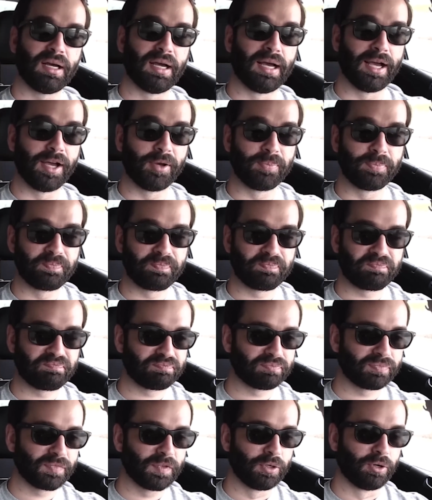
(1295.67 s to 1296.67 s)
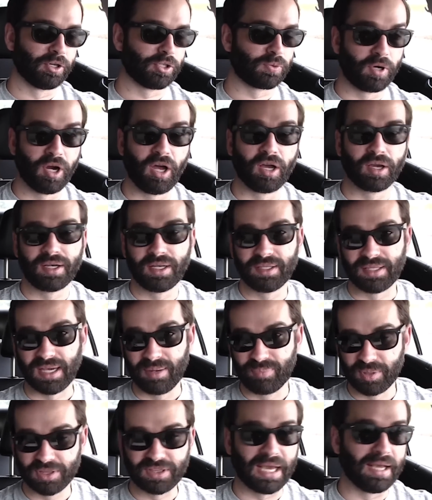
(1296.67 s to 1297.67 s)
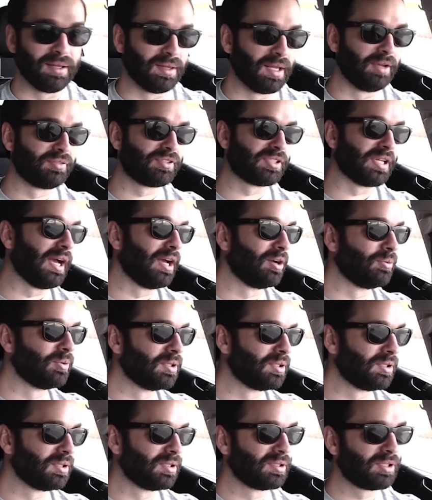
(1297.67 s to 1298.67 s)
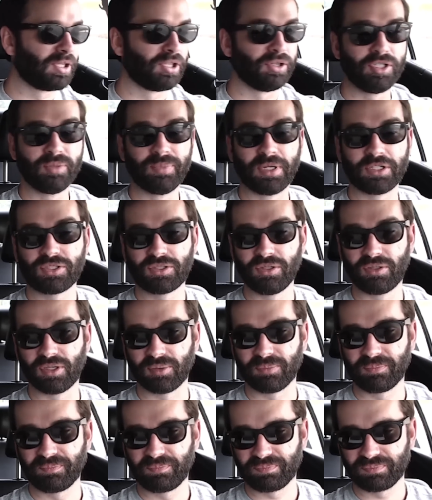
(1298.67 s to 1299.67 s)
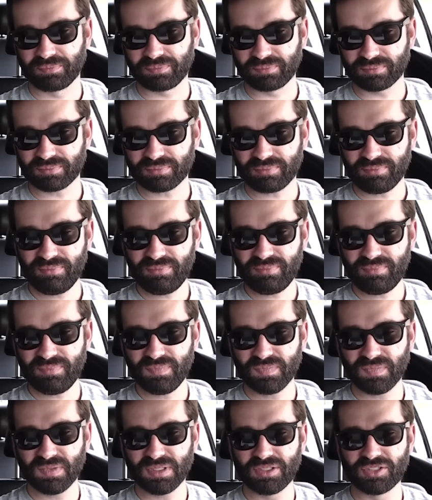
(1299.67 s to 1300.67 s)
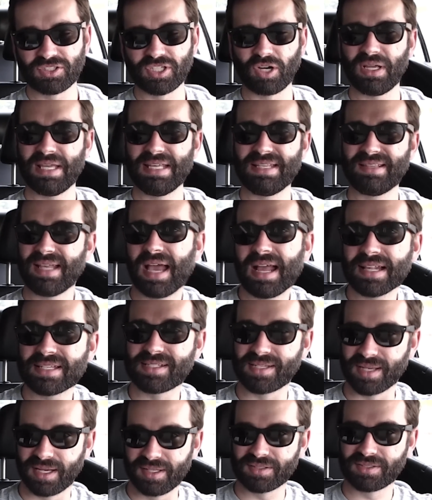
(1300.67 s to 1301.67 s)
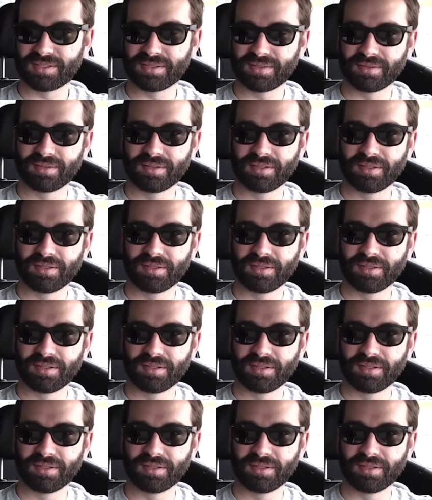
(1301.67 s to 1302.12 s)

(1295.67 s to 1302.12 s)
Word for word: Um, of course, we're all going to die, but that lifestyle will kill you much sooner. So, in that sense,